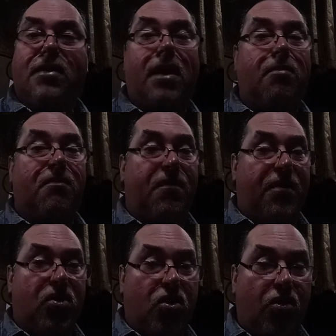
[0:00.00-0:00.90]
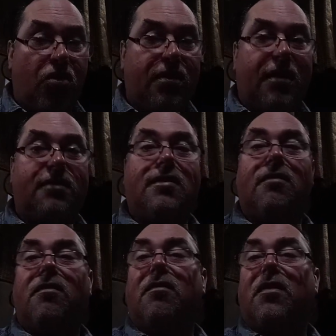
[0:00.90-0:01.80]
They were very courteous. They
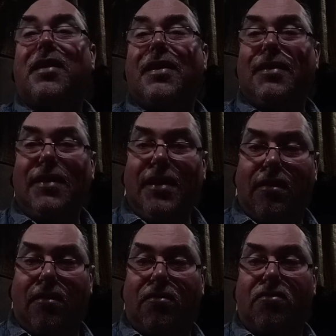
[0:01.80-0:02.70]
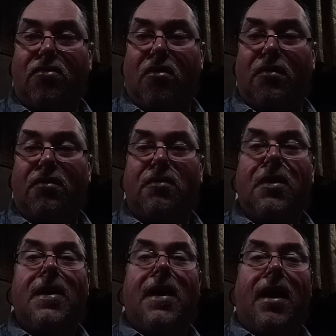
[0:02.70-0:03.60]
were very clean on their service.
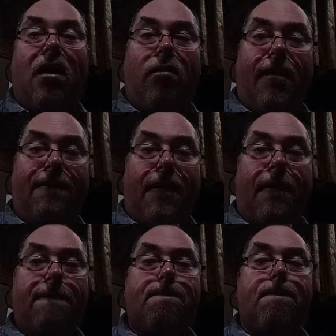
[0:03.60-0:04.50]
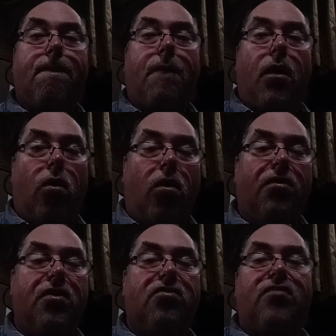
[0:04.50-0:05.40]
However, all
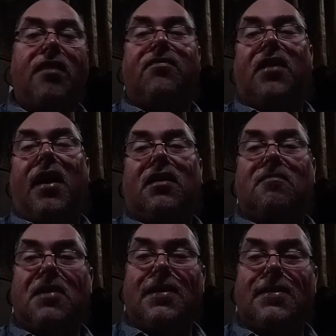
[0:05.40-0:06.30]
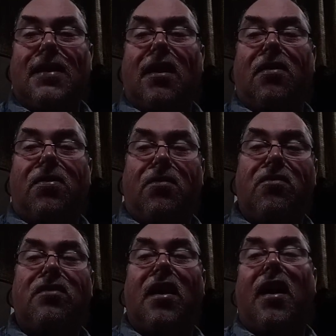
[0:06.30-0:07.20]
those red flags means that on
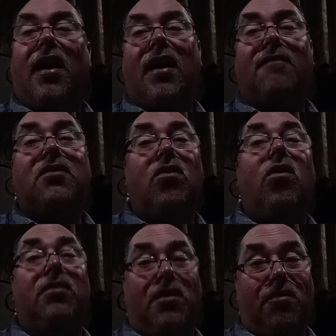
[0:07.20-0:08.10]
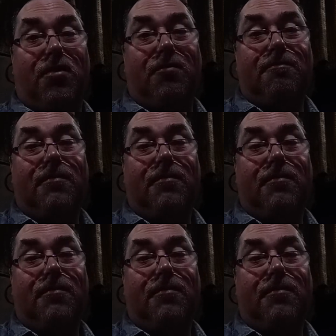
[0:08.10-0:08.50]
Thursday, I have to call the owner.